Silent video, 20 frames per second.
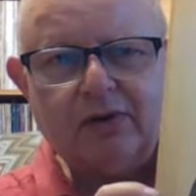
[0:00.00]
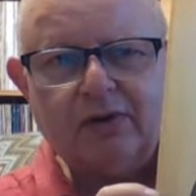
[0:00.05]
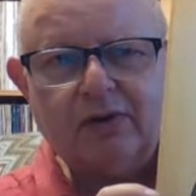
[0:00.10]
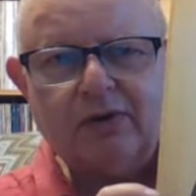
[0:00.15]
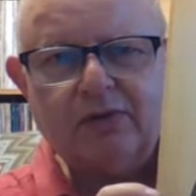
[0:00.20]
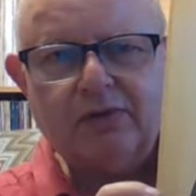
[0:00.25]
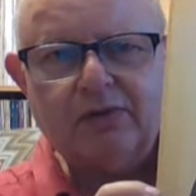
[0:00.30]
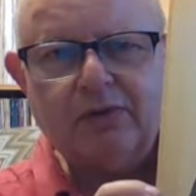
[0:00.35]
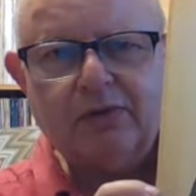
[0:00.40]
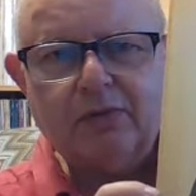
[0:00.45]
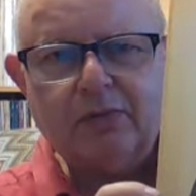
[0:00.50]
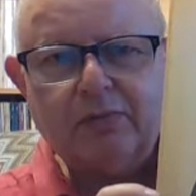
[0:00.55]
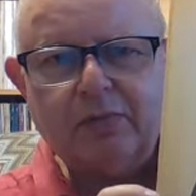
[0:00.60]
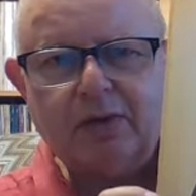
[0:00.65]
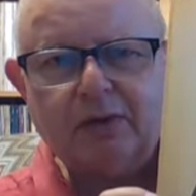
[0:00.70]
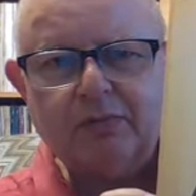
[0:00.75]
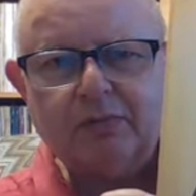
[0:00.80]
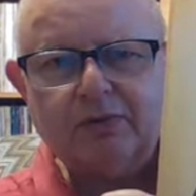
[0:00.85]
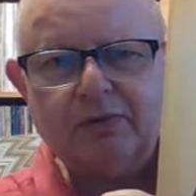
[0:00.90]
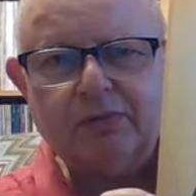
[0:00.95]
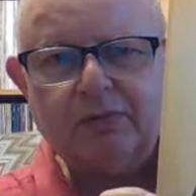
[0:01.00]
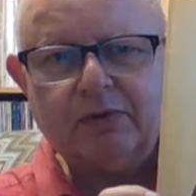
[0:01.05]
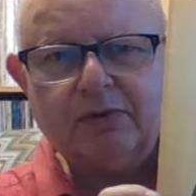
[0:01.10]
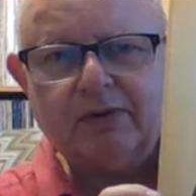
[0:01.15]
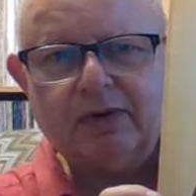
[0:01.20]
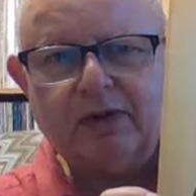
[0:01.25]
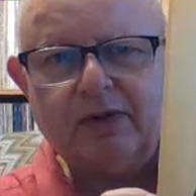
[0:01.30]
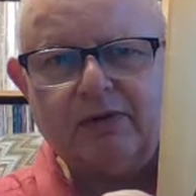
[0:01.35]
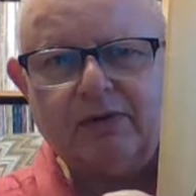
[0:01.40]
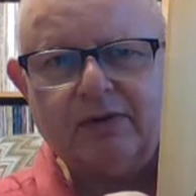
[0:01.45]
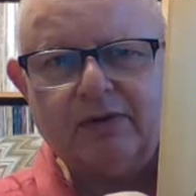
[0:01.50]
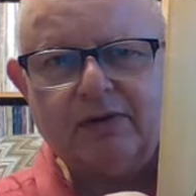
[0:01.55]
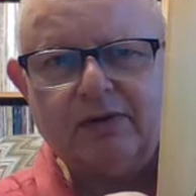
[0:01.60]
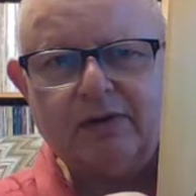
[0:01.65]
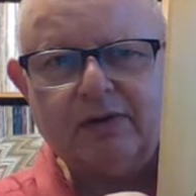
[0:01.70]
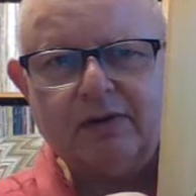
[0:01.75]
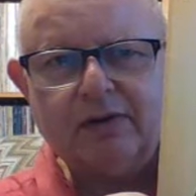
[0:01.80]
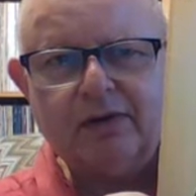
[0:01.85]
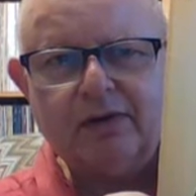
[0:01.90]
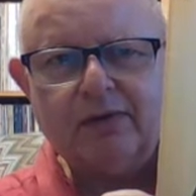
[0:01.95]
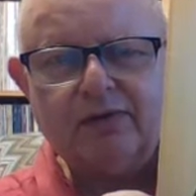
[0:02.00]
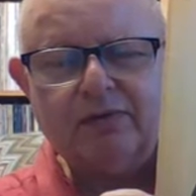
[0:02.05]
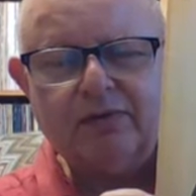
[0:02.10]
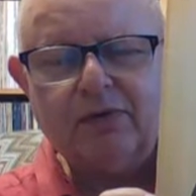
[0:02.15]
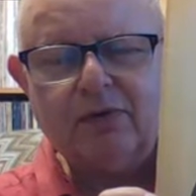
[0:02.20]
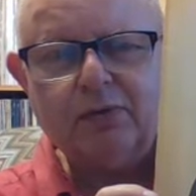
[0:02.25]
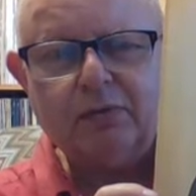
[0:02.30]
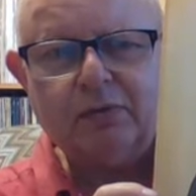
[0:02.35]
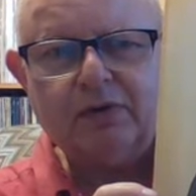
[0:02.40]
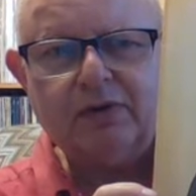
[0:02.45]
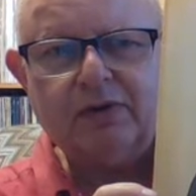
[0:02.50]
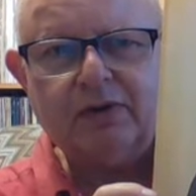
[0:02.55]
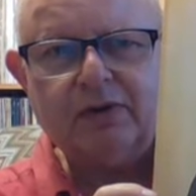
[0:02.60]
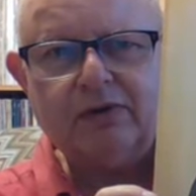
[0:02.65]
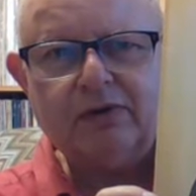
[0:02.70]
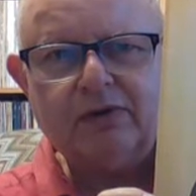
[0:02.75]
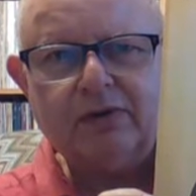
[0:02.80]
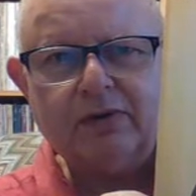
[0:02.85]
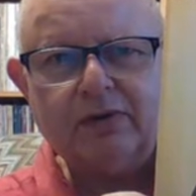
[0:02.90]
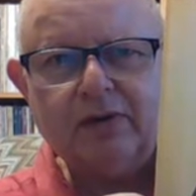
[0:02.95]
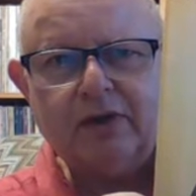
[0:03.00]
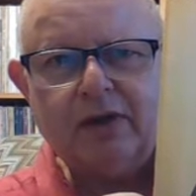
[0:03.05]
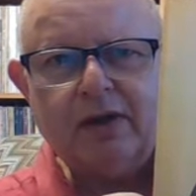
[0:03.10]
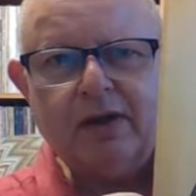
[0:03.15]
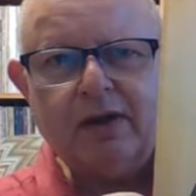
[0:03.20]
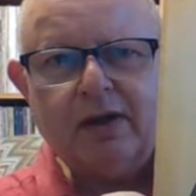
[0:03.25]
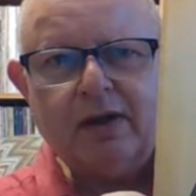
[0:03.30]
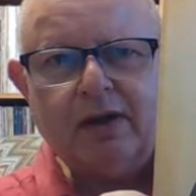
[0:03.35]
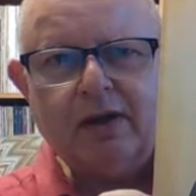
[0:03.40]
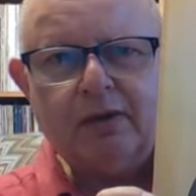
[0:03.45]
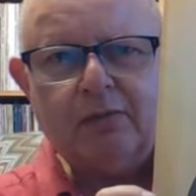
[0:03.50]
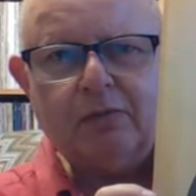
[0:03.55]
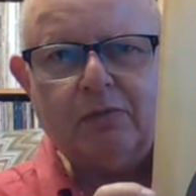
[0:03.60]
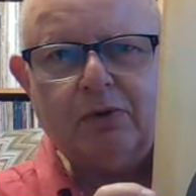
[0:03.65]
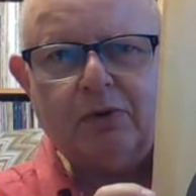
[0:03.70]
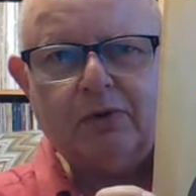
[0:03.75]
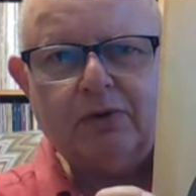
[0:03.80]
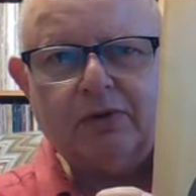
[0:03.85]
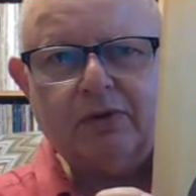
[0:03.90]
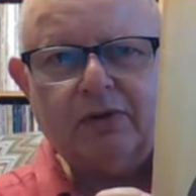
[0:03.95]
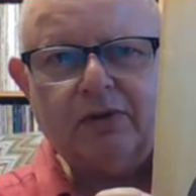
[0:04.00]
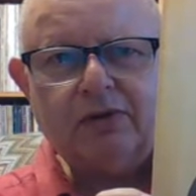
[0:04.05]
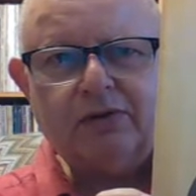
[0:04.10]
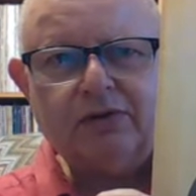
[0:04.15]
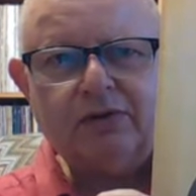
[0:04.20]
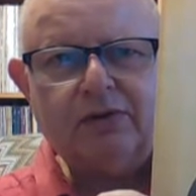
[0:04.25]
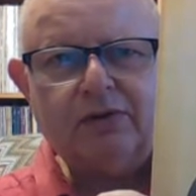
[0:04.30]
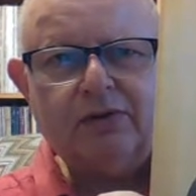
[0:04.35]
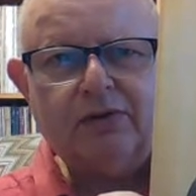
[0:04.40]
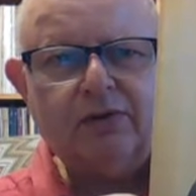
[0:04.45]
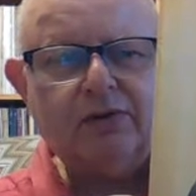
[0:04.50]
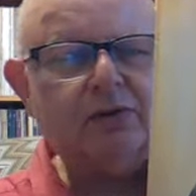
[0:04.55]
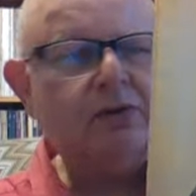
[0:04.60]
of other people's material and folk material, but this is